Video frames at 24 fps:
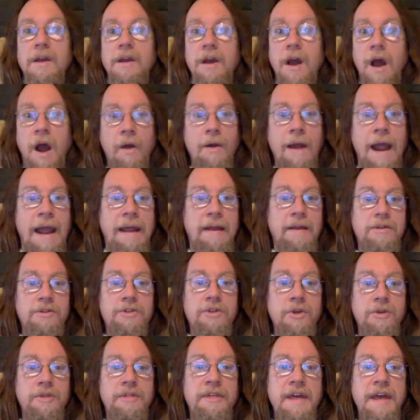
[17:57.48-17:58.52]
All right,
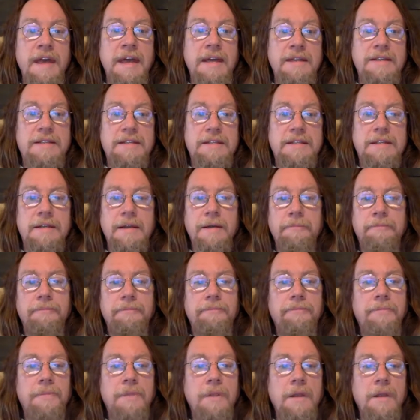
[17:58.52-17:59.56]
so this
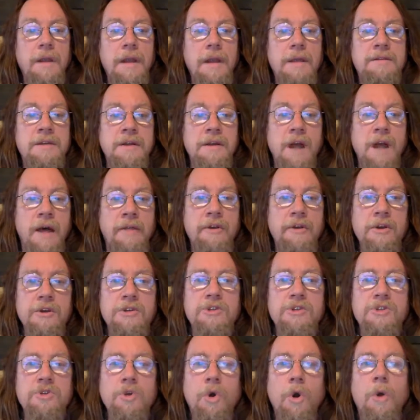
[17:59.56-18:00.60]
is another
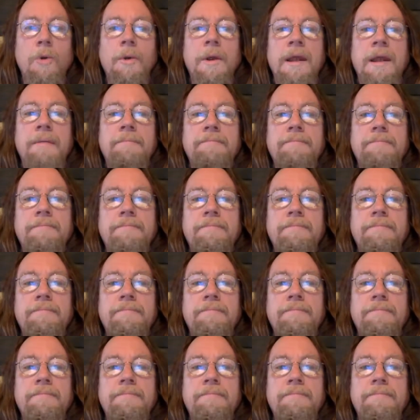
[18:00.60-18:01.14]
story